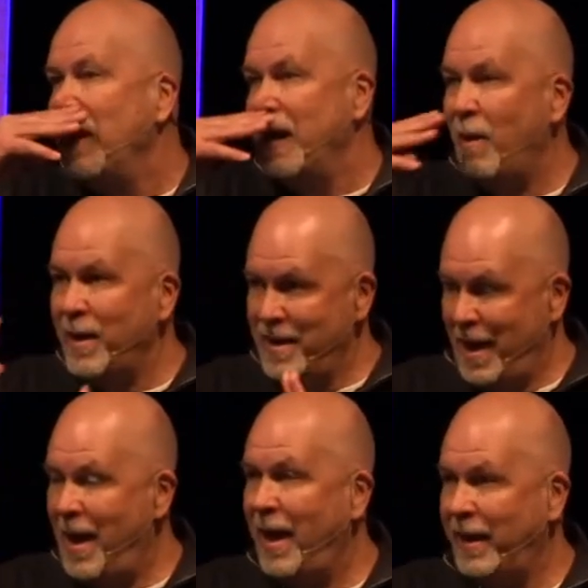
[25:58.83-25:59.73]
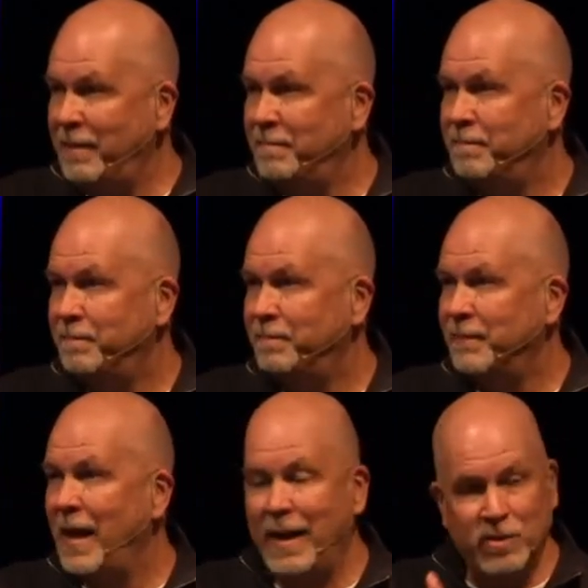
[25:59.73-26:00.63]
Now at nine
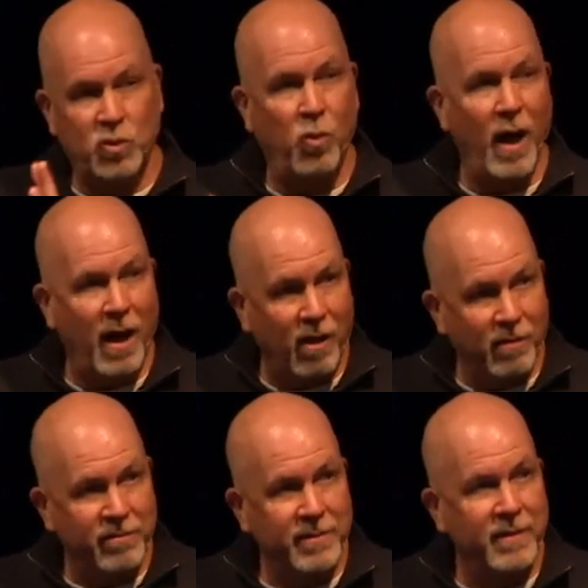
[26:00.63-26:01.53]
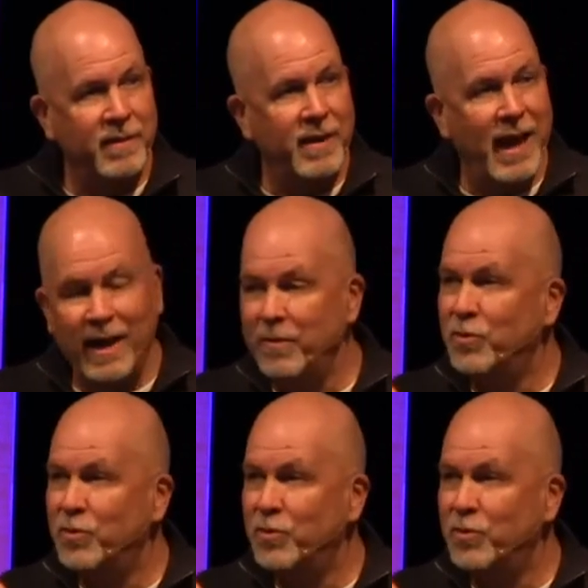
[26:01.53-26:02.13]
and at 12 and at